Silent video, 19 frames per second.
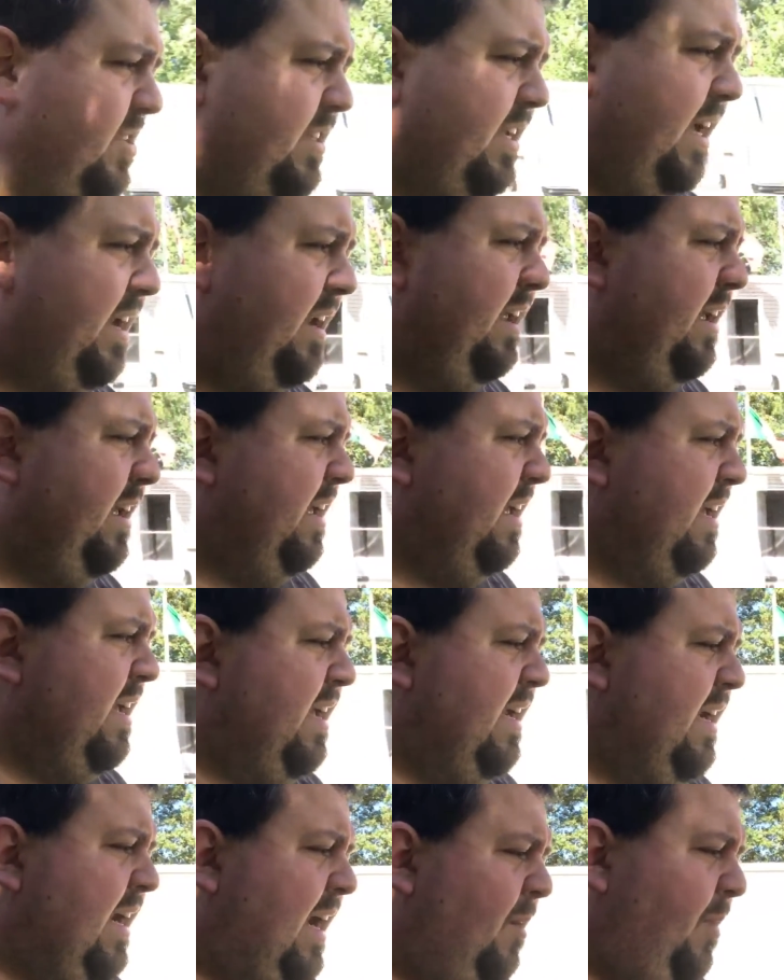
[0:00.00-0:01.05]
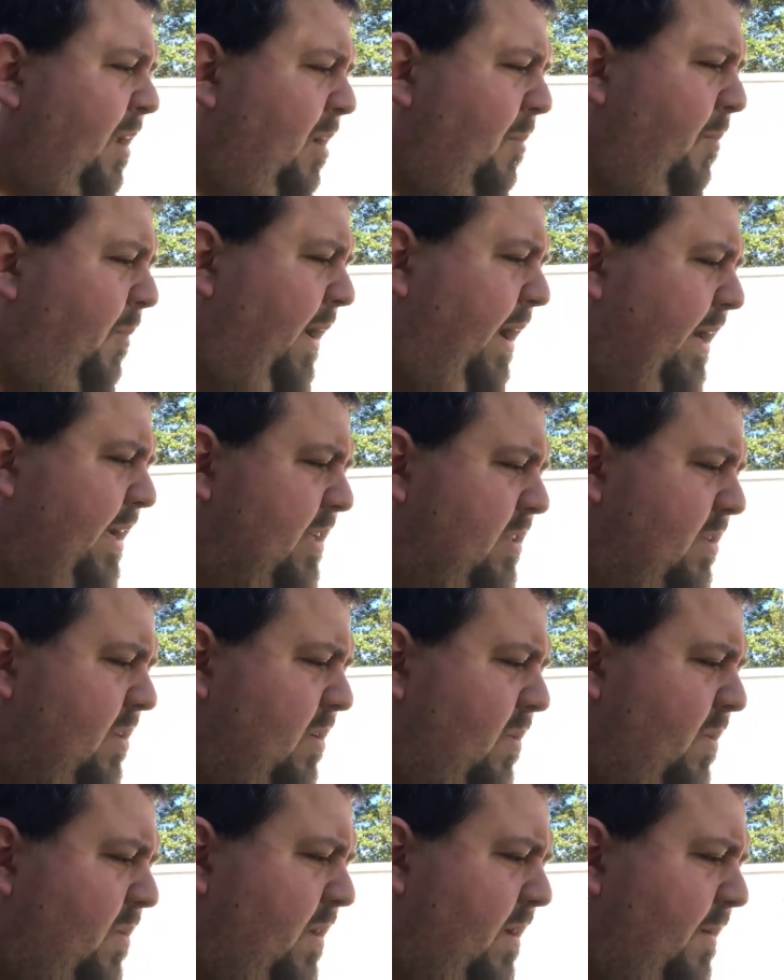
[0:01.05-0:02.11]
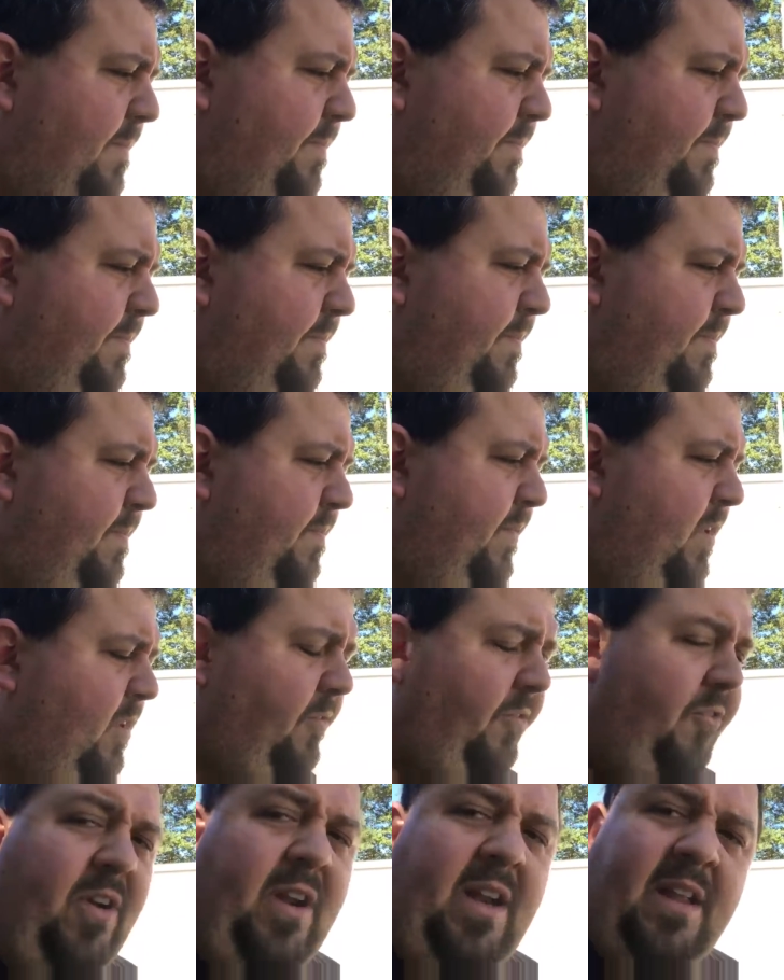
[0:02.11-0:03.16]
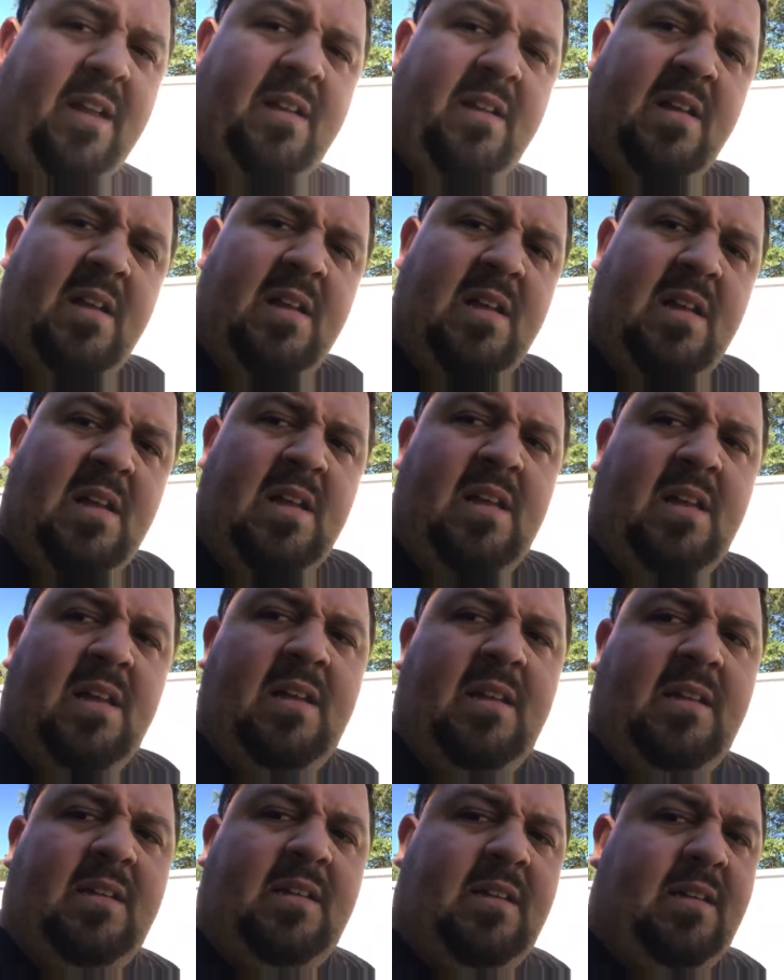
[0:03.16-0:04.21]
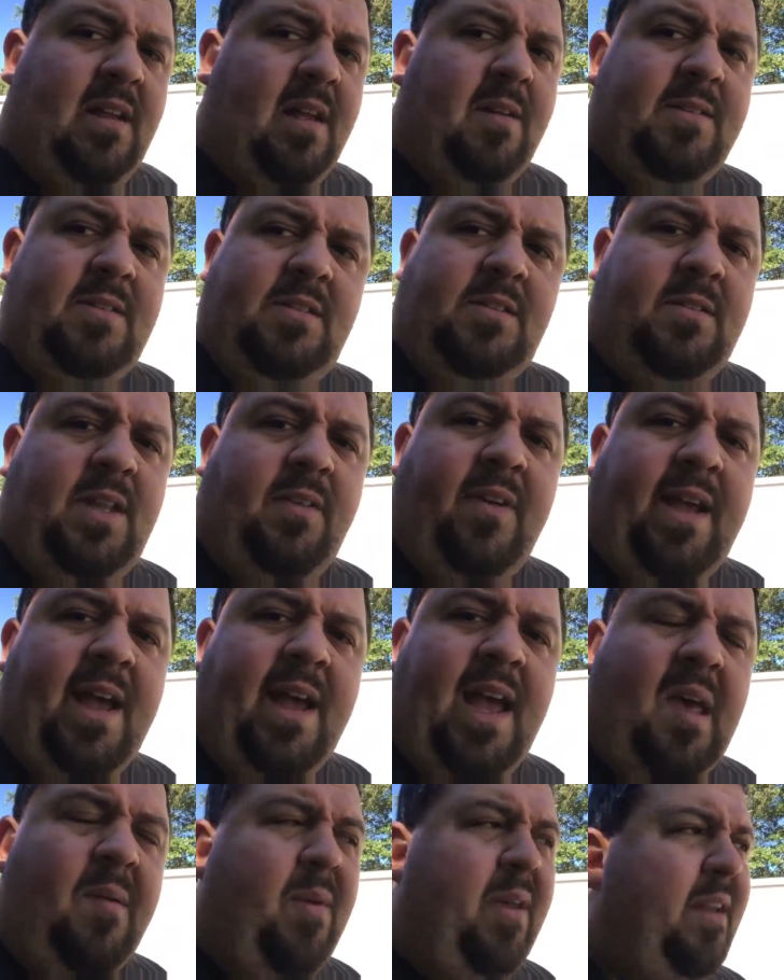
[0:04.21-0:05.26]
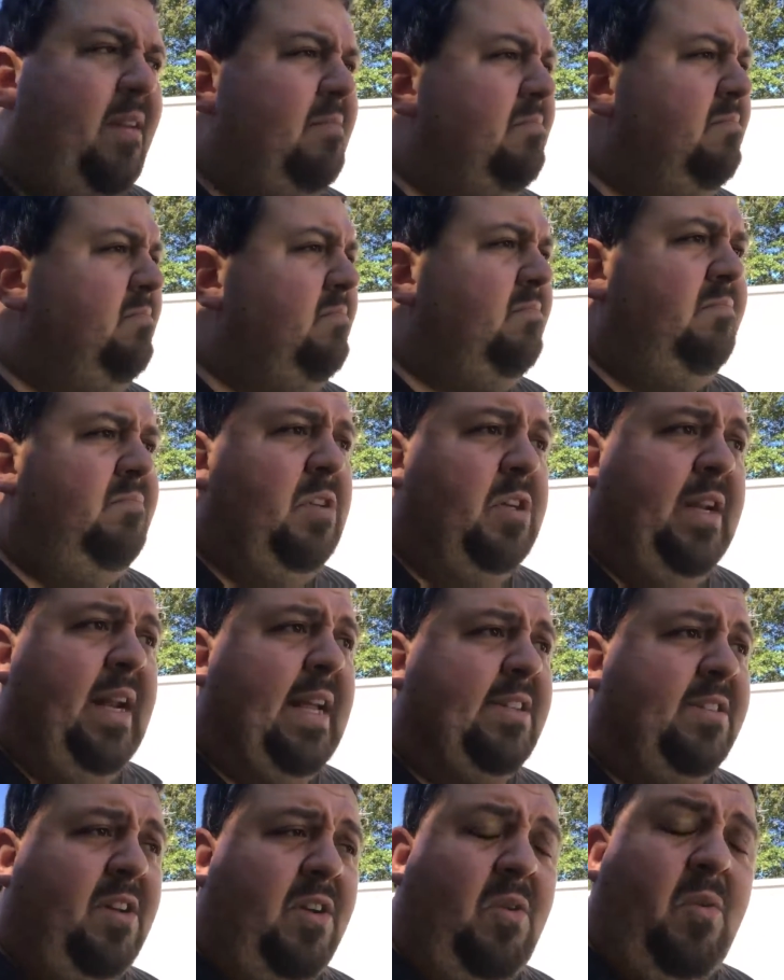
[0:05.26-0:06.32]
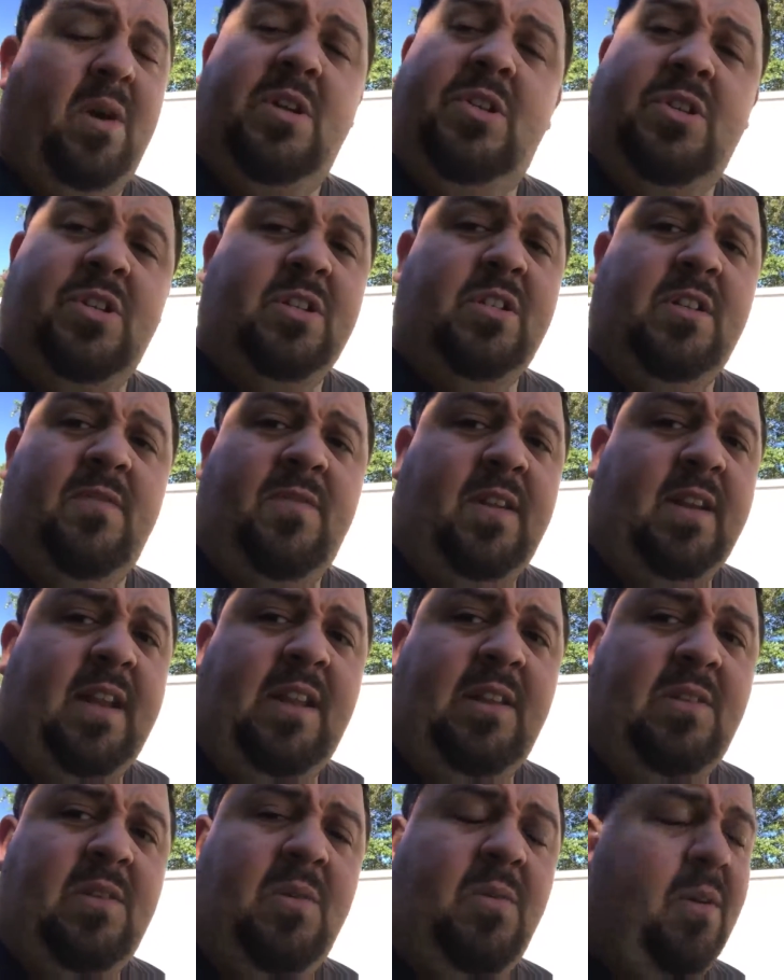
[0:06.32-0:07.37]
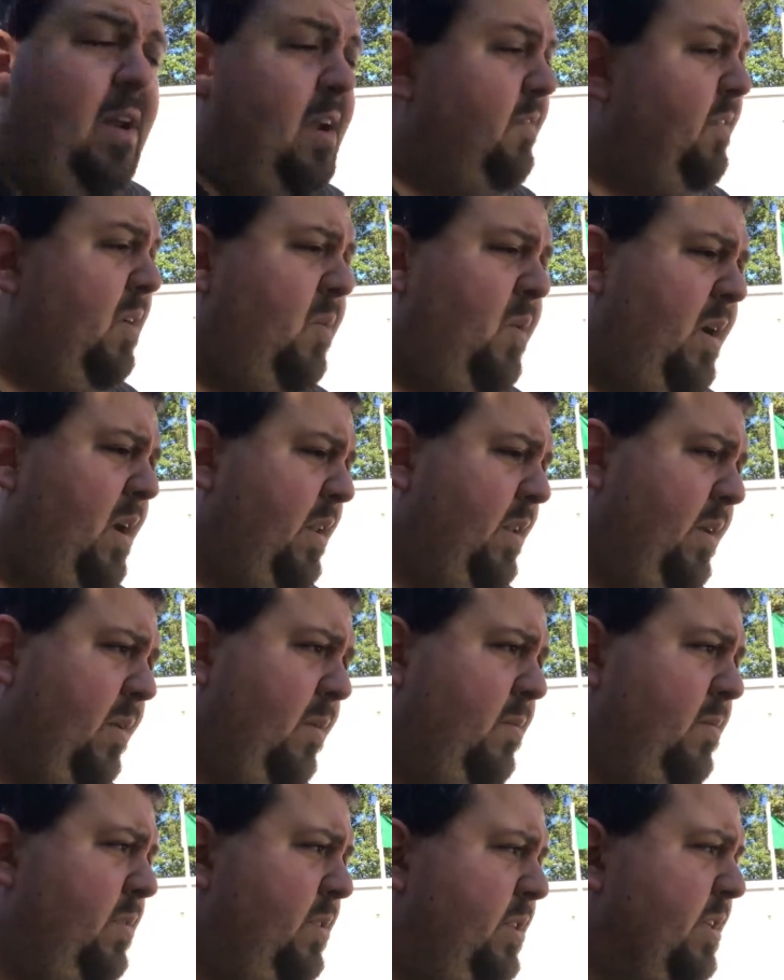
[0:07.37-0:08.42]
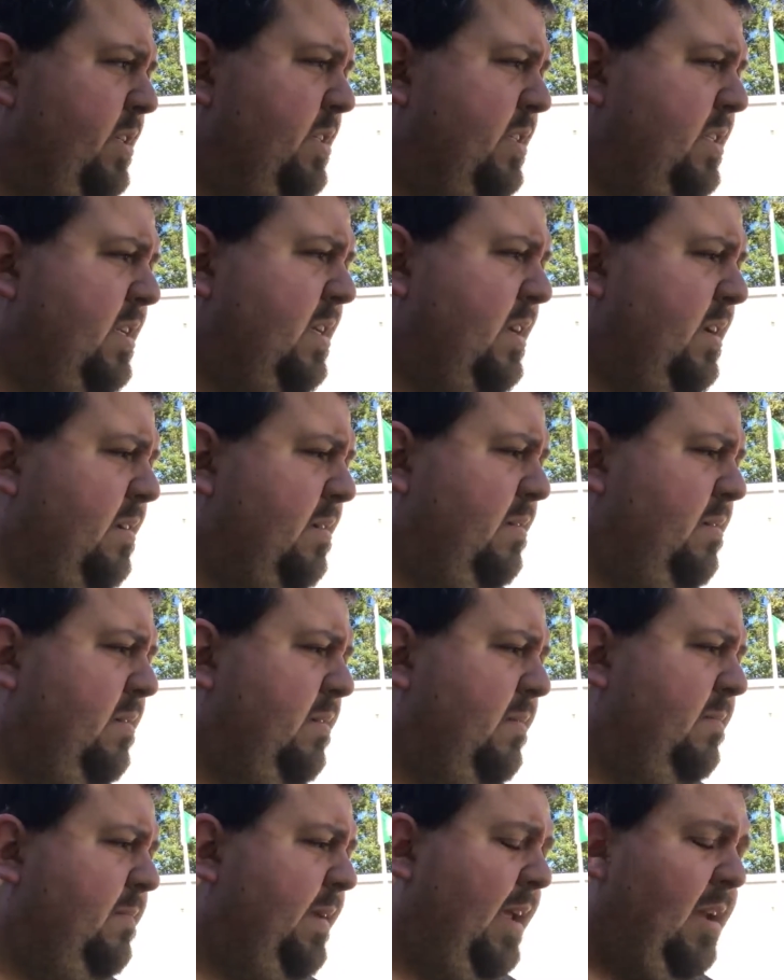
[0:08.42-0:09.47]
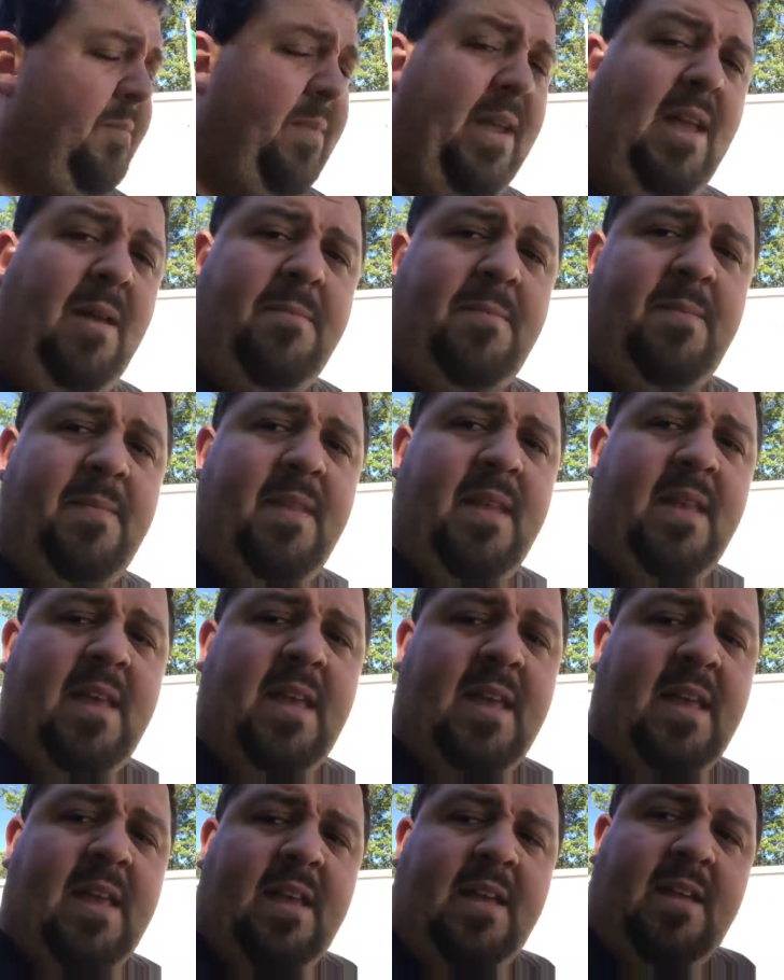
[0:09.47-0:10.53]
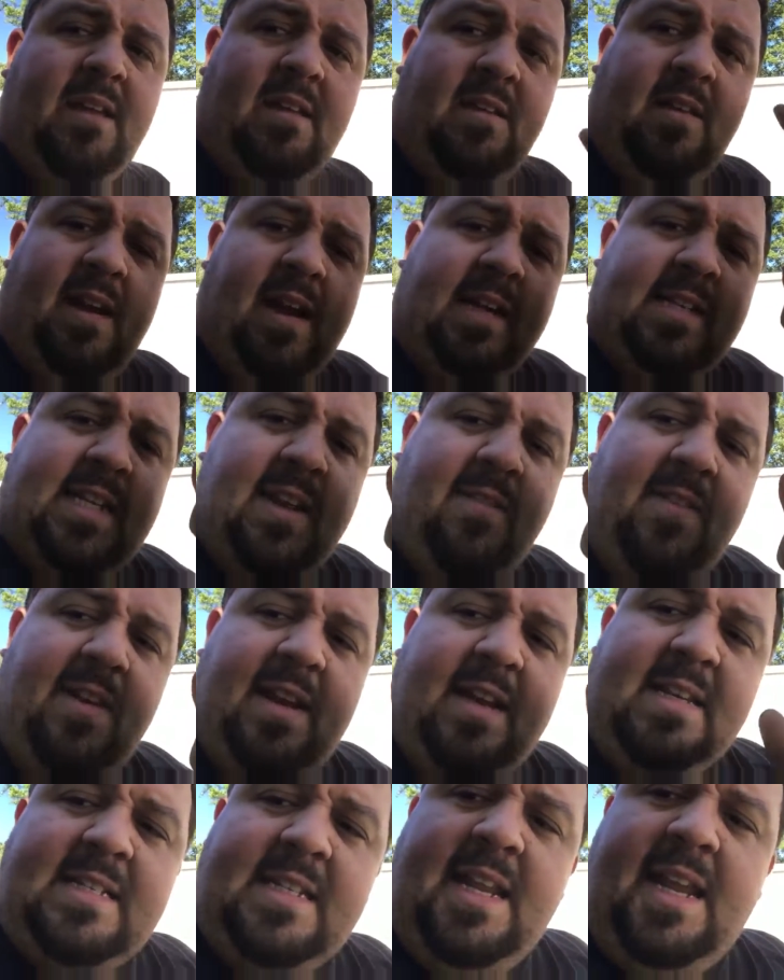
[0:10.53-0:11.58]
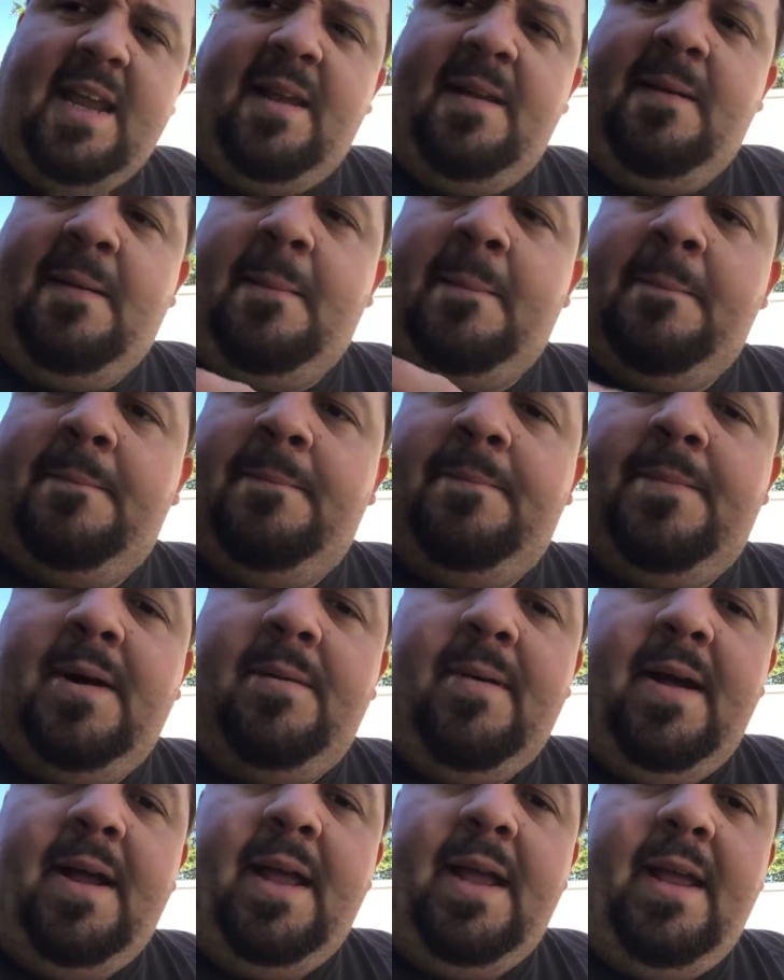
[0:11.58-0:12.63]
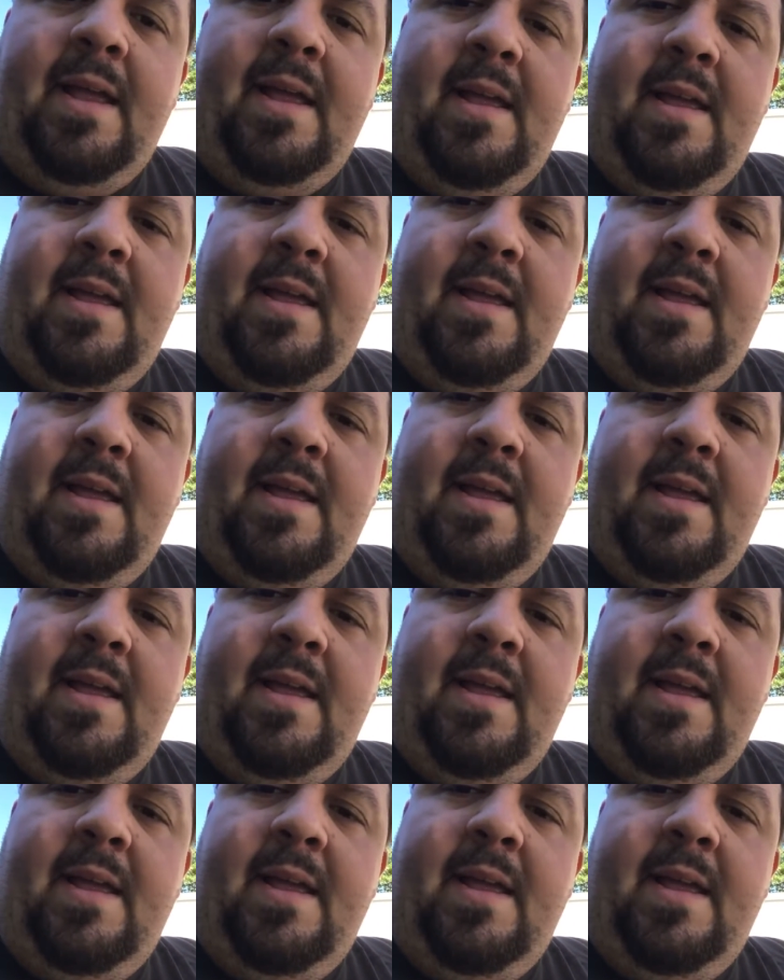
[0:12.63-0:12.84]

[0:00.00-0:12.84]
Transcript: It's not coming out of pocket. So feel free to leave a comment. You can ask questions if you need to, whatever you want to do. Just hit me up. You guys have a nice day. Bye-bye.